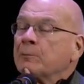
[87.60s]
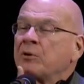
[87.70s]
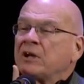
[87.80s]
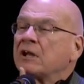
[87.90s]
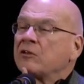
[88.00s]

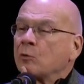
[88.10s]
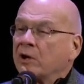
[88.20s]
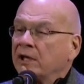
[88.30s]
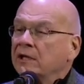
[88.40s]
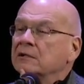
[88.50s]
Put another
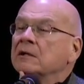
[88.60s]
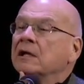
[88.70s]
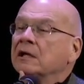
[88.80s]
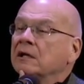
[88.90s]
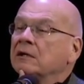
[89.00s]
way,
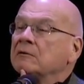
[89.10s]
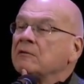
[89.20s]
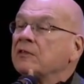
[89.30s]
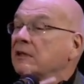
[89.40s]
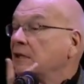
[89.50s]

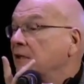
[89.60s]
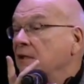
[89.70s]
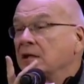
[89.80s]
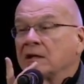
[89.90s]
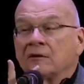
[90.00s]

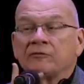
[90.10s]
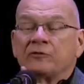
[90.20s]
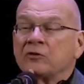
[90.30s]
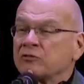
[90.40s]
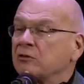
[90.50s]
the
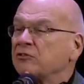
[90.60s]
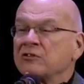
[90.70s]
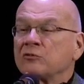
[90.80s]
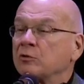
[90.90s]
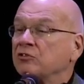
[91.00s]
first
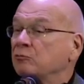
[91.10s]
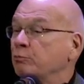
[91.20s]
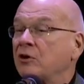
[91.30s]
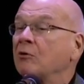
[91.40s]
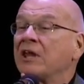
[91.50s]
Christians were
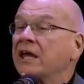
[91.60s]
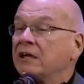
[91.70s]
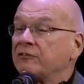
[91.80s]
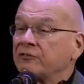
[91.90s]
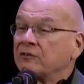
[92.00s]

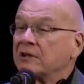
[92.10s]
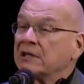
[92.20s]
pro-life,